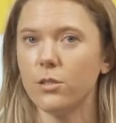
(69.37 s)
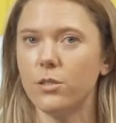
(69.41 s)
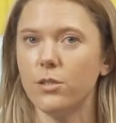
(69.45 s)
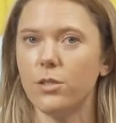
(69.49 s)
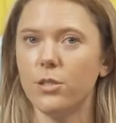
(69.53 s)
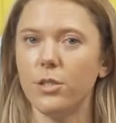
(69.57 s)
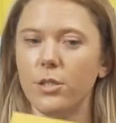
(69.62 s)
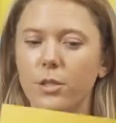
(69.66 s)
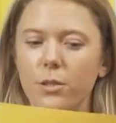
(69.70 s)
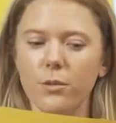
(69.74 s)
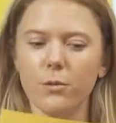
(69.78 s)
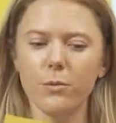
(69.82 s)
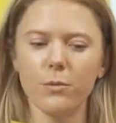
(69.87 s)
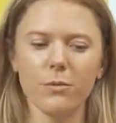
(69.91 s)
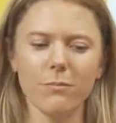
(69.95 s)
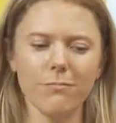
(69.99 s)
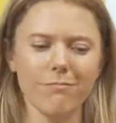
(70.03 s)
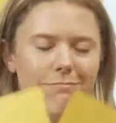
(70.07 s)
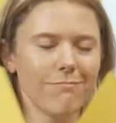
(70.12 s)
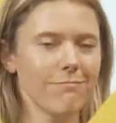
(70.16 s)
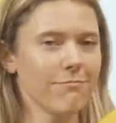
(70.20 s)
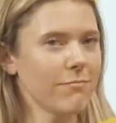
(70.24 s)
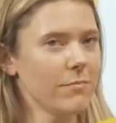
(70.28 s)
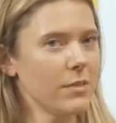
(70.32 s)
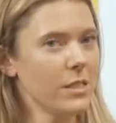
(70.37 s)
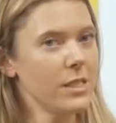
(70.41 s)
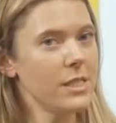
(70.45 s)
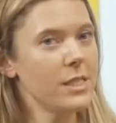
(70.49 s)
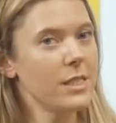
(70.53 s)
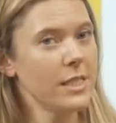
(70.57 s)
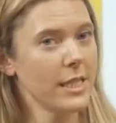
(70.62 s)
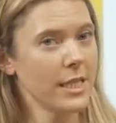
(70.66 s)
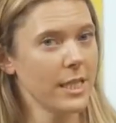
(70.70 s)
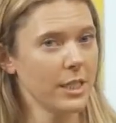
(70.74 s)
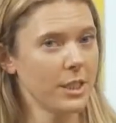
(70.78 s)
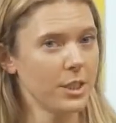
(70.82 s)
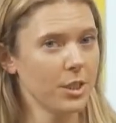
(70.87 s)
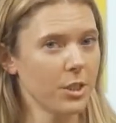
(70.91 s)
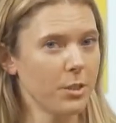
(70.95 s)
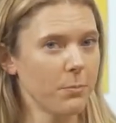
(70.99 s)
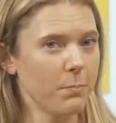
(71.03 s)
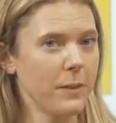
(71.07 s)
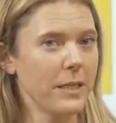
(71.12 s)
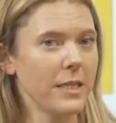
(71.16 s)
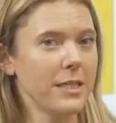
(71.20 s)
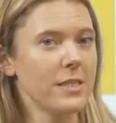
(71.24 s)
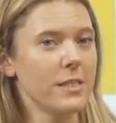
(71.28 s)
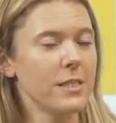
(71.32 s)
2
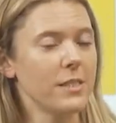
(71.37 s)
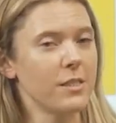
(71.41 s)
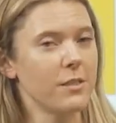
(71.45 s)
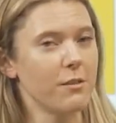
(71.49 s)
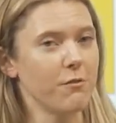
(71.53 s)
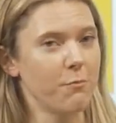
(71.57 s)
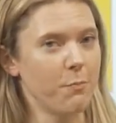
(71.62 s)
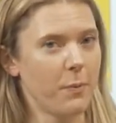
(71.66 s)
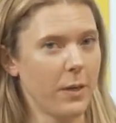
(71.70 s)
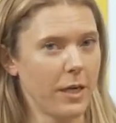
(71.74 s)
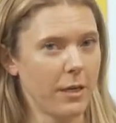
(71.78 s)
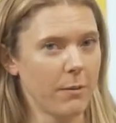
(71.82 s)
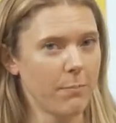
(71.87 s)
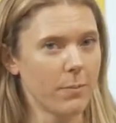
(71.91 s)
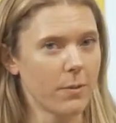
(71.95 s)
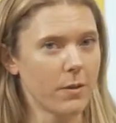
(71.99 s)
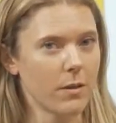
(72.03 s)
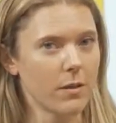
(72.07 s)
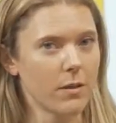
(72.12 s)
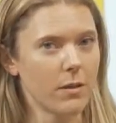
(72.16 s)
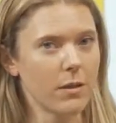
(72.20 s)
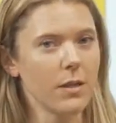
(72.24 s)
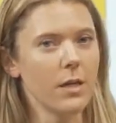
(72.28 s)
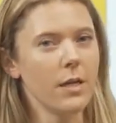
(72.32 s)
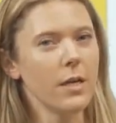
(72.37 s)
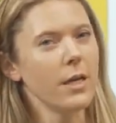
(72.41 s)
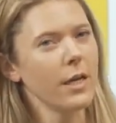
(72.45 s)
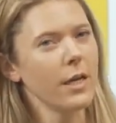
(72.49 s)
standard pieces of paper